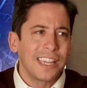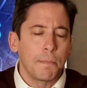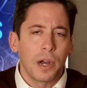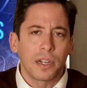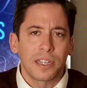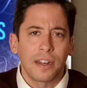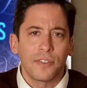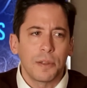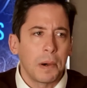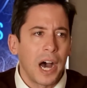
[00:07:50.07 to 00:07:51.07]
to eat the bugs and
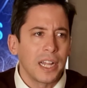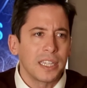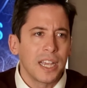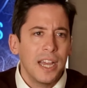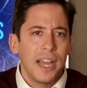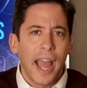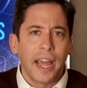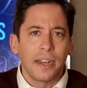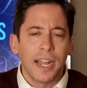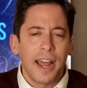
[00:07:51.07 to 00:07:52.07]
live in the pods and,